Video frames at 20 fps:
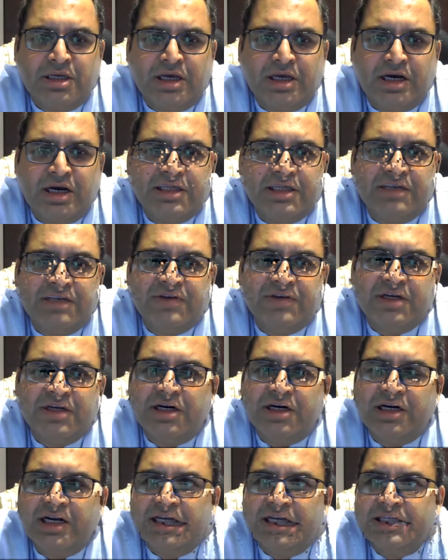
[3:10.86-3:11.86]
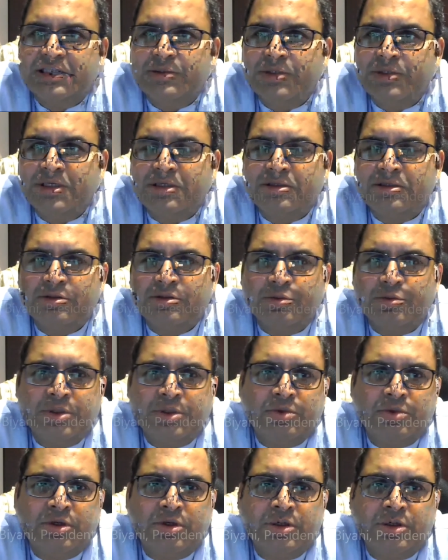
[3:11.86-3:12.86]
I think we heard last week
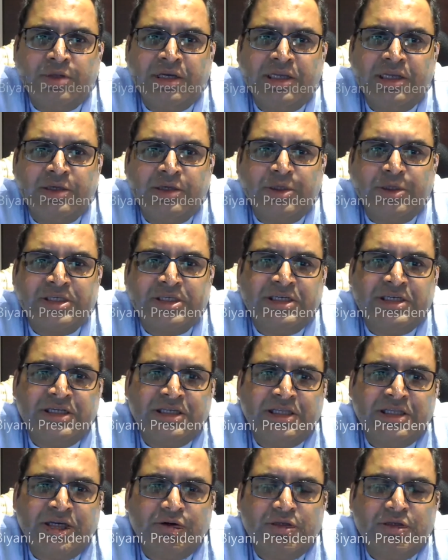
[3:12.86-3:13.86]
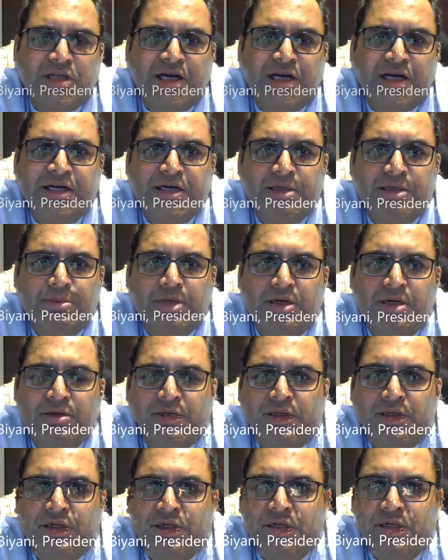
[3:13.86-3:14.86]
Supreme Court really questioning the whole idea
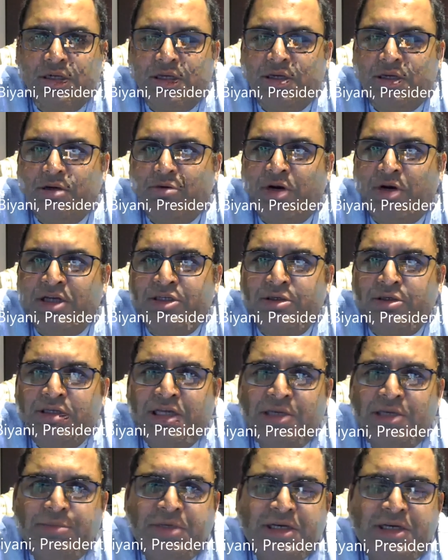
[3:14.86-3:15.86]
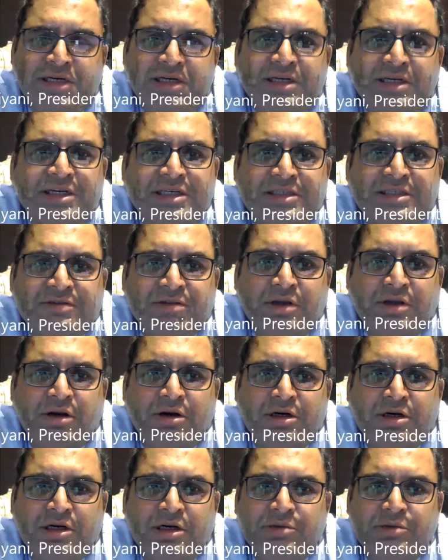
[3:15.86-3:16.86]
about why should there be an interest for the
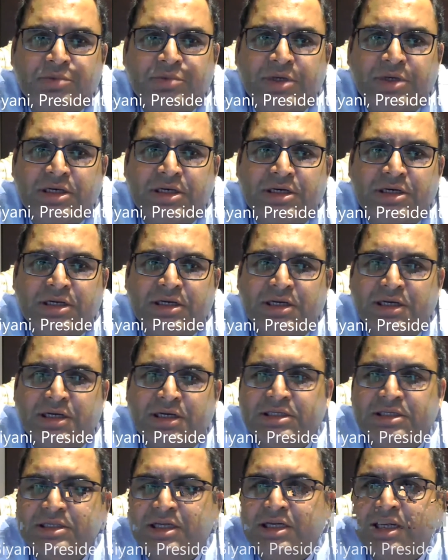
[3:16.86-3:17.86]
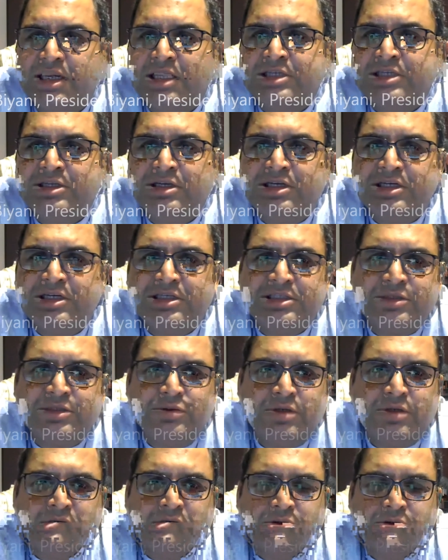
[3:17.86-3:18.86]
lockdown period, and has actually
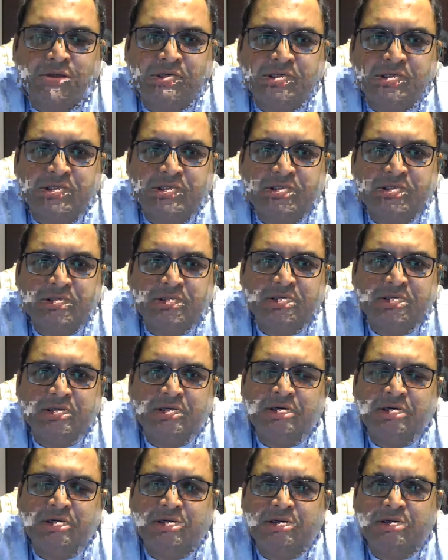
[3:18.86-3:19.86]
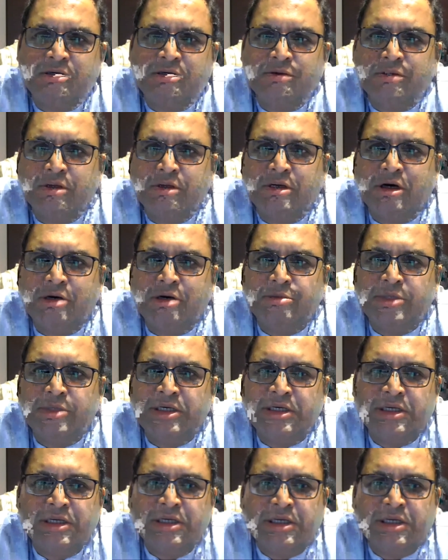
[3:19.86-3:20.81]
issued a notice to the government